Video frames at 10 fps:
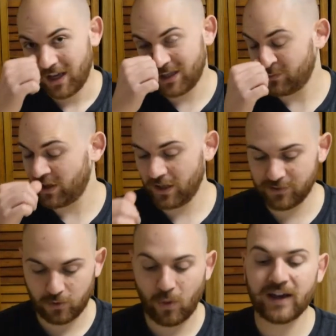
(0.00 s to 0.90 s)
is when it comes
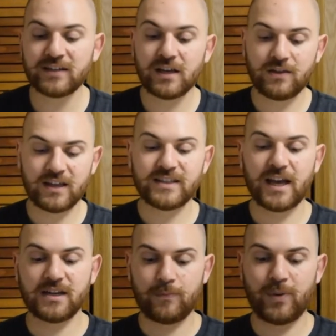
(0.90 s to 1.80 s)
to white tea, they
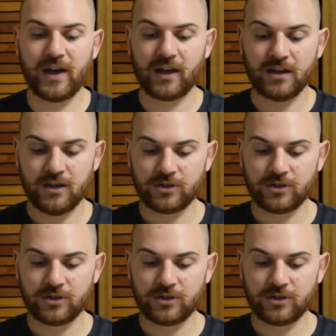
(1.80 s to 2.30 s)
tend to pick,